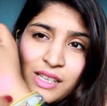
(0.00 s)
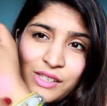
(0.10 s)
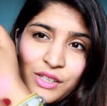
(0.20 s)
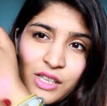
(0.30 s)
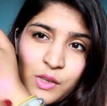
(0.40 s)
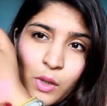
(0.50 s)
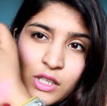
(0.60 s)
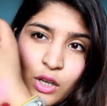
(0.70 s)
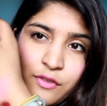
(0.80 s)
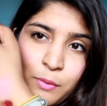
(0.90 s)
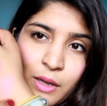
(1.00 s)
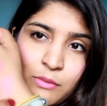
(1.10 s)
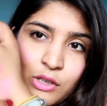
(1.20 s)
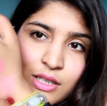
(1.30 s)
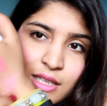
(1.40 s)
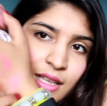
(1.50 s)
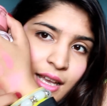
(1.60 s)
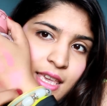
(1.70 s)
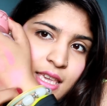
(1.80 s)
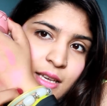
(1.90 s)
So this is what Soft Plum looks
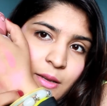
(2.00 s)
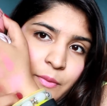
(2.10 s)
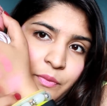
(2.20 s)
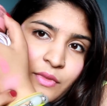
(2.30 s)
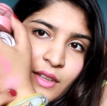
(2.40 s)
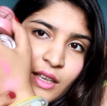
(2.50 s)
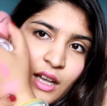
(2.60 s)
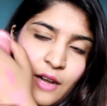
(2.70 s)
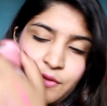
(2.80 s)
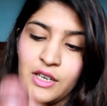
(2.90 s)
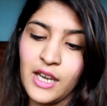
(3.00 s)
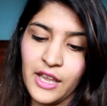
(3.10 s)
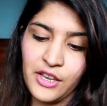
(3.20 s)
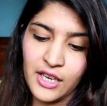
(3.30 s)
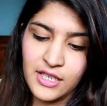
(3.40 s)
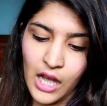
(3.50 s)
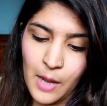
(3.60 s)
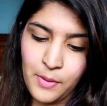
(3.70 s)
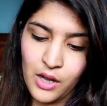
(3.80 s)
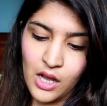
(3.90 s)
like after layering it
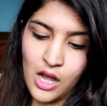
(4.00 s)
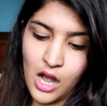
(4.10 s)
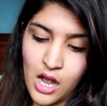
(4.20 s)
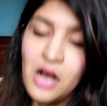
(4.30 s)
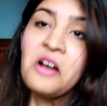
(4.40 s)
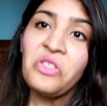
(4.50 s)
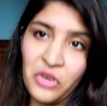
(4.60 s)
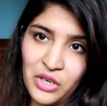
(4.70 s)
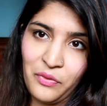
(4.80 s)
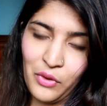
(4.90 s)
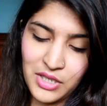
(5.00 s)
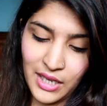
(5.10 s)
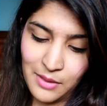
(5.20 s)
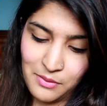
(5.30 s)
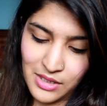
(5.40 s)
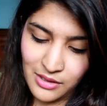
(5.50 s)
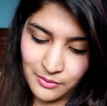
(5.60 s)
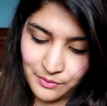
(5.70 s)
up 3 to 4 times.